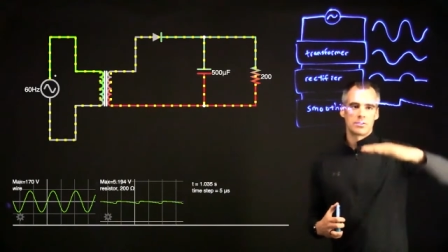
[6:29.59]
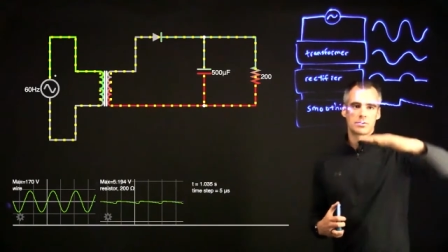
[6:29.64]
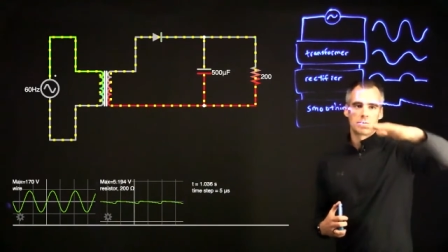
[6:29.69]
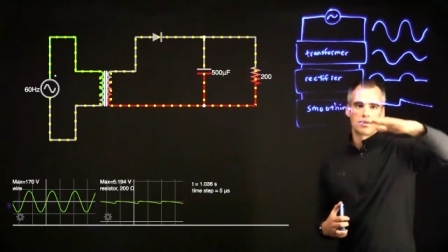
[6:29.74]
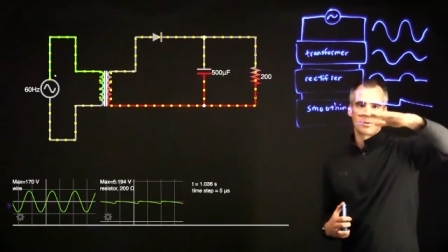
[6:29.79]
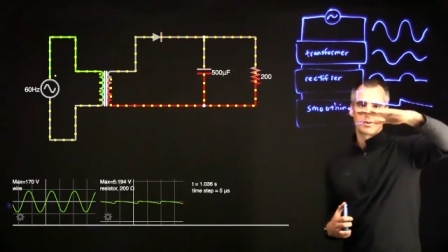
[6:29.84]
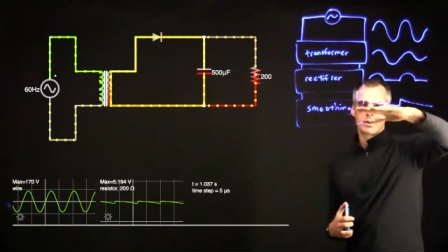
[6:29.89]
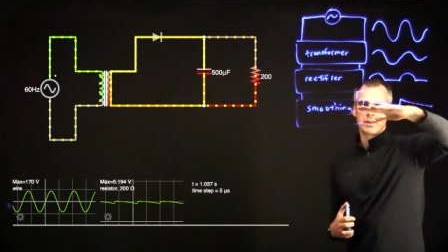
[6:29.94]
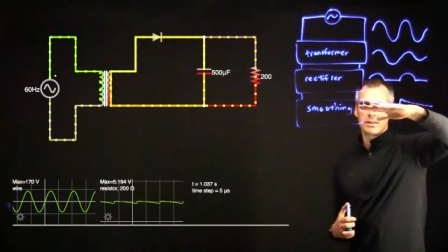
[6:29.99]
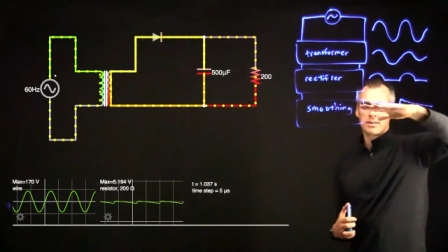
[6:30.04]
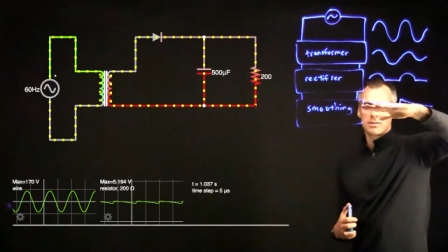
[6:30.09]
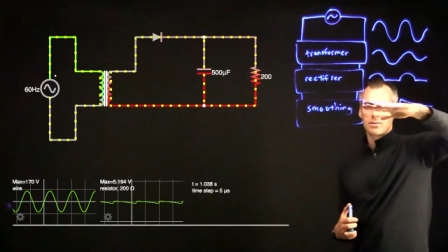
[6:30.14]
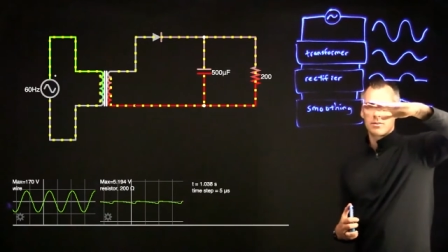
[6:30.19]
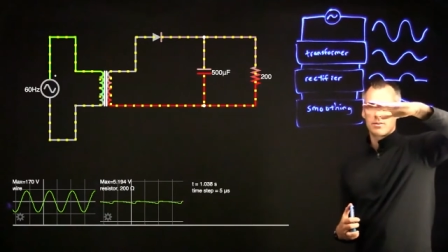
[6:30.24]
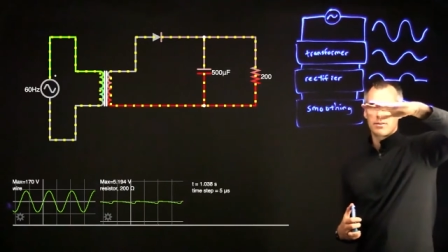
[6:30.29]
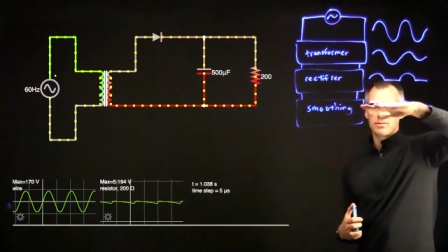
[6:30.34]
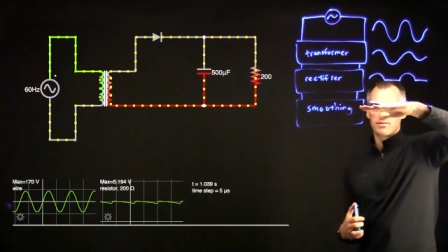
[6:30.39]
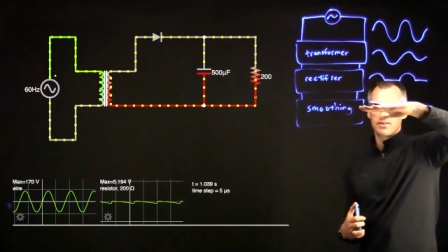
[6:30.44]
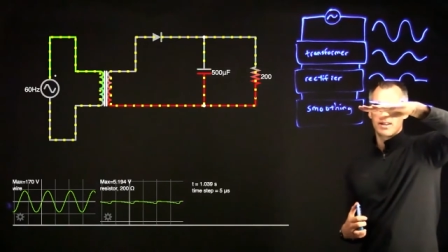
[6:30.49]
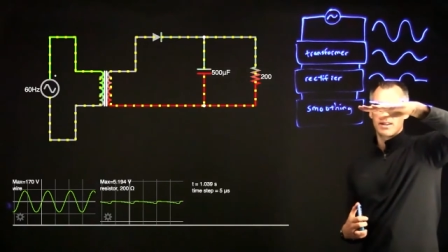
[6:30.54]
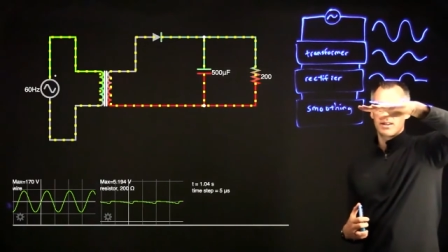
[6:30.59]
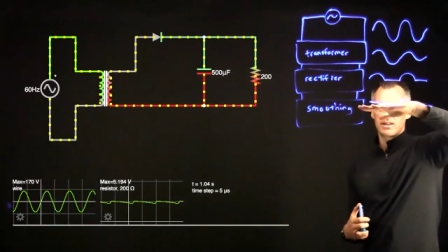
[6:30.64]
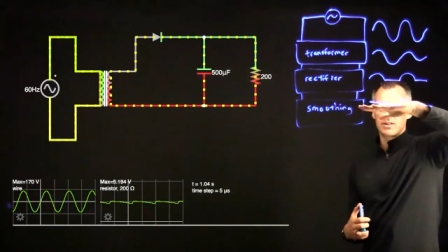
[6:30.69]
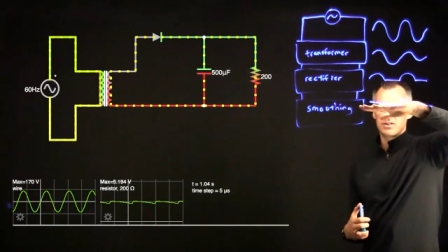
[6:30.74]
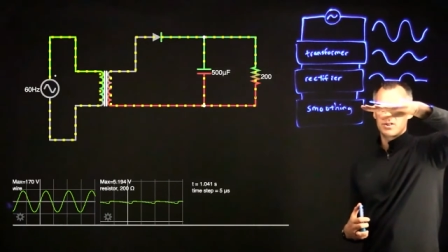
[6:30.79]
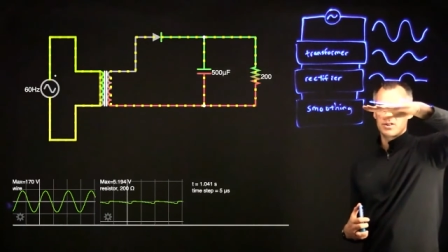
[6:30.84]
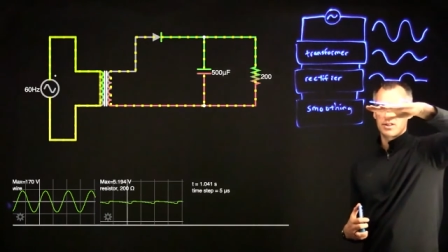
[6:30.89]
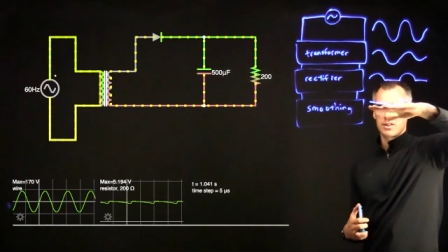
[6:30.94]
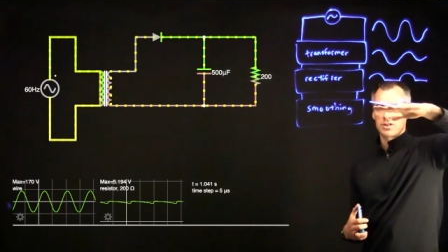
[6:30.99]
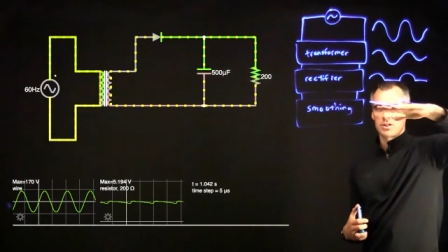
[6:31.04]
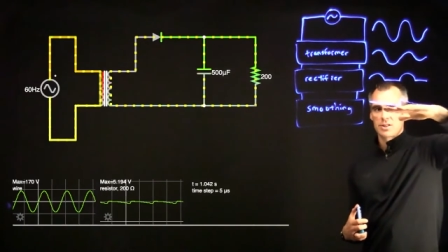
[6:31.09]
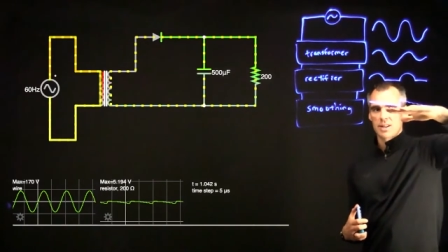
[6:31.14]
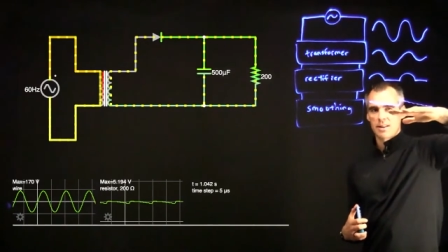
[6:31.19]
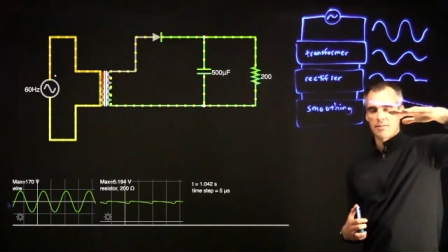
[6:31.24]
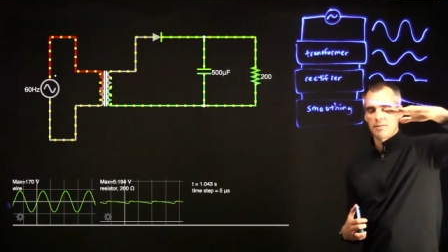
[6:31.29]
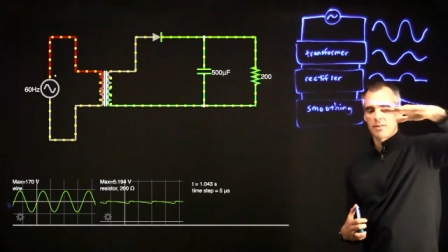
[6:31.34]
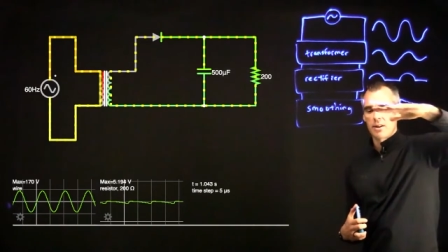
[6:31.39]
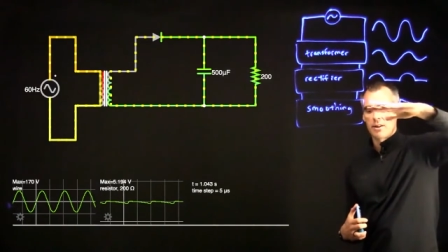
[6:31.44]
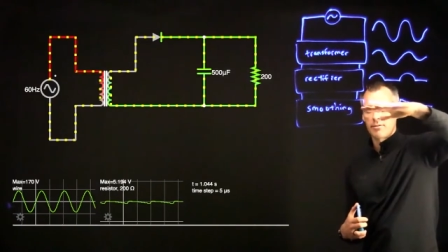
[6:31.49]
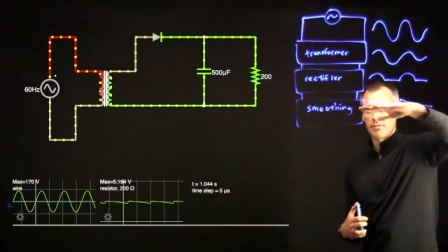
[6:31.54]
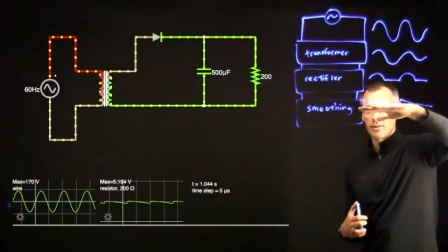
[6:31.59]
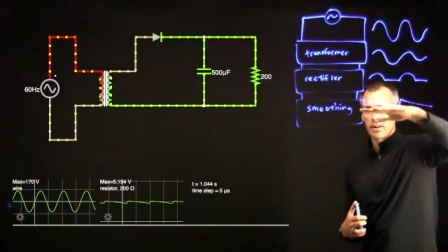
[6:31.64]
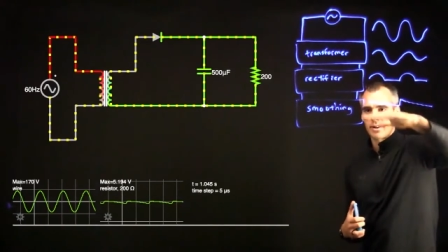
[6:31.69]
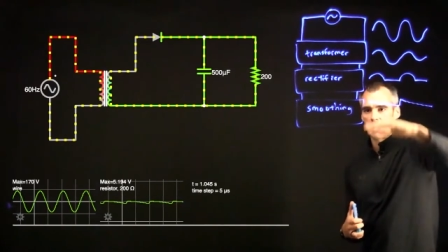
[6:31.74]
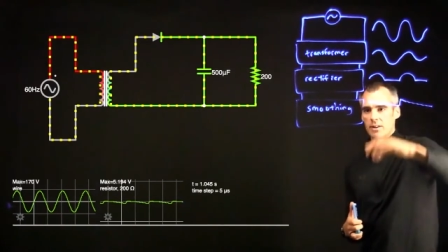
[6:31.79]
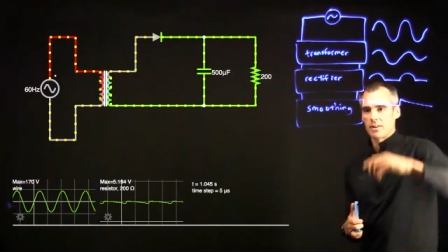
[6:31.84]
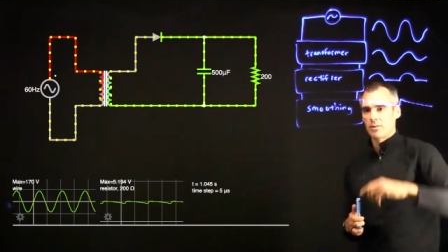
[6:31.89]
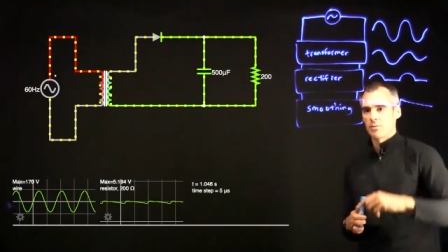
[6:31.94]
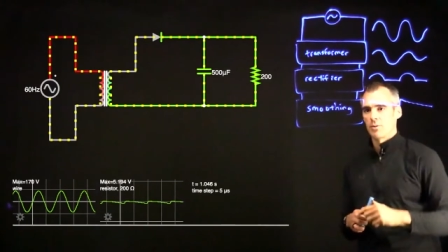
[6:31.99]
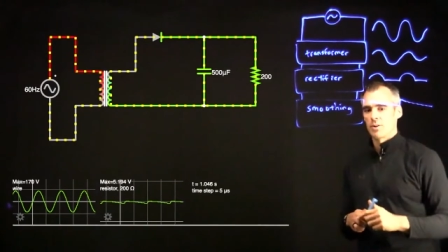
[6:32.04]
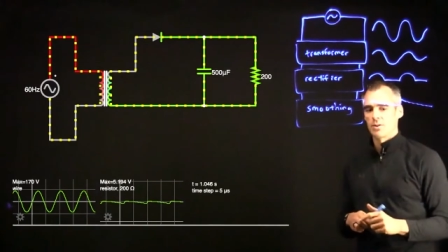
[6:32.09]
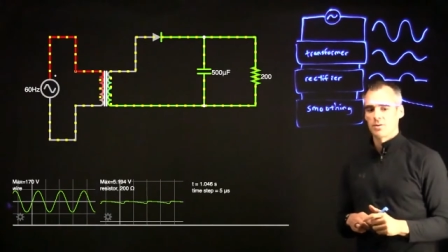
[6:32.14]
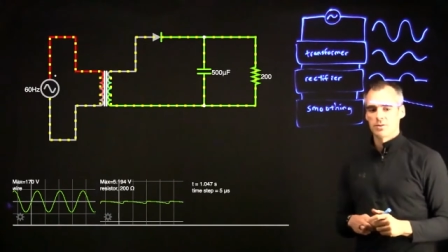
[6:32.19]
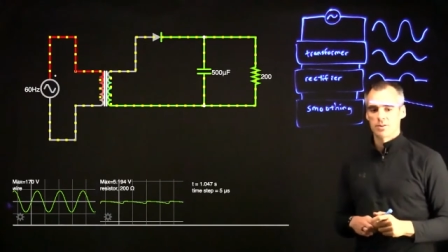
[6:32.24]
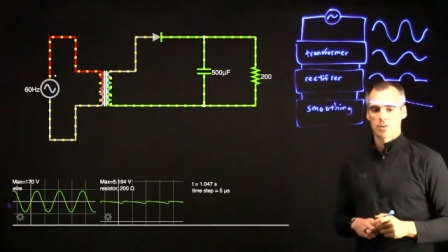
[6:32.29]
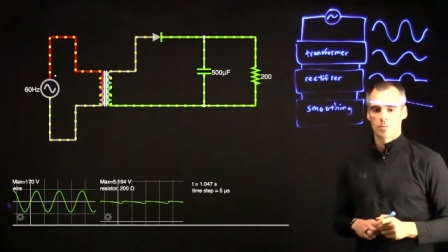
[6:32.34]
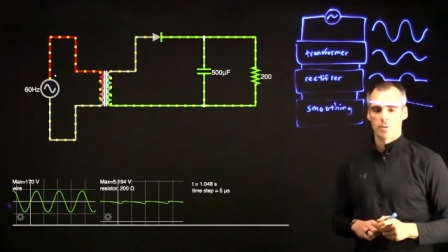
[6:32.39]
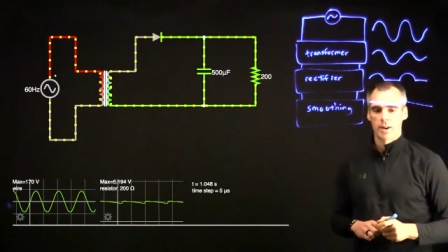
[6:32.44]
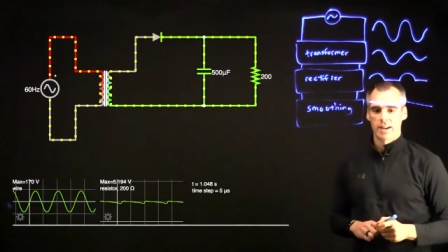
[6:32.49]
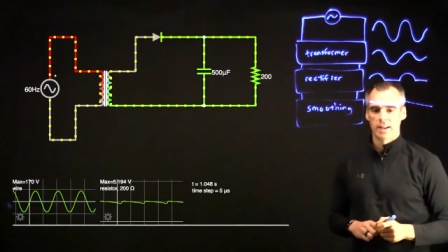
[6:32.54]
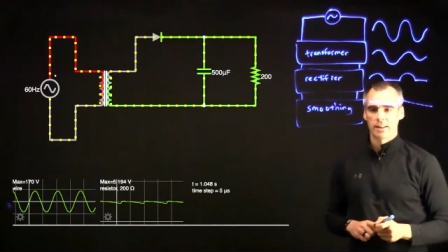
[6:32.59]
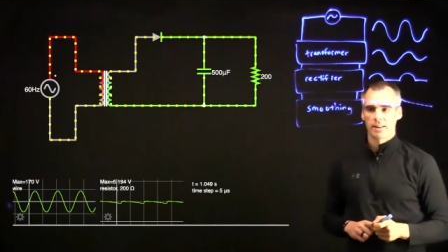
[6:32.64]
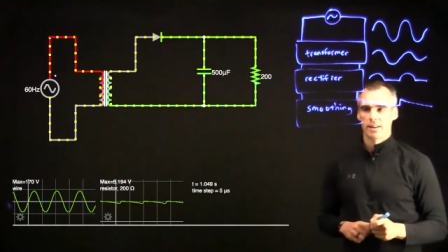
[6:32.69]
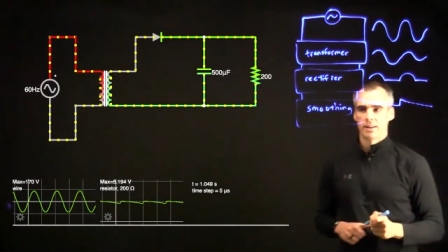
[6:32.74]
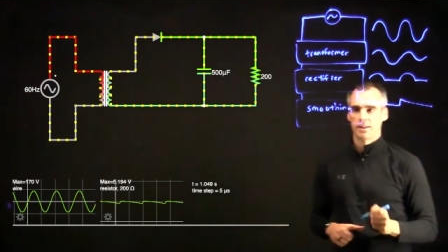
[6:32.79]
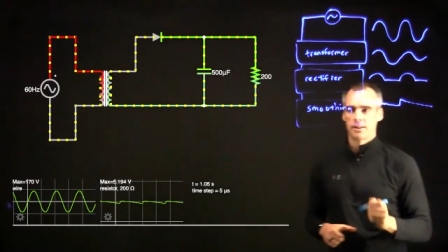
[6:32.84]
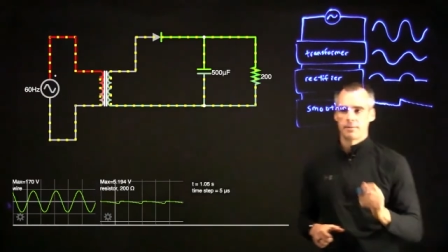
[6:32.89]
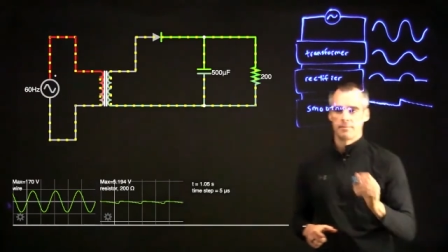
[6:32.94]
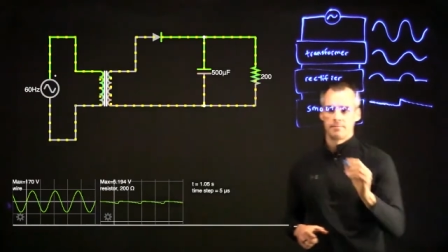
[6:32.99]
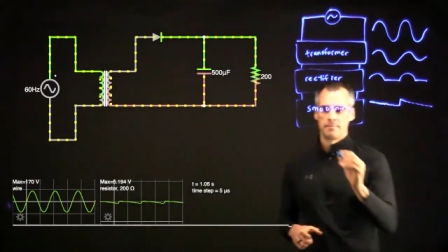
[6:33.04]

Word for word: we wanted to sort of like shave it off right here. We used a regulator.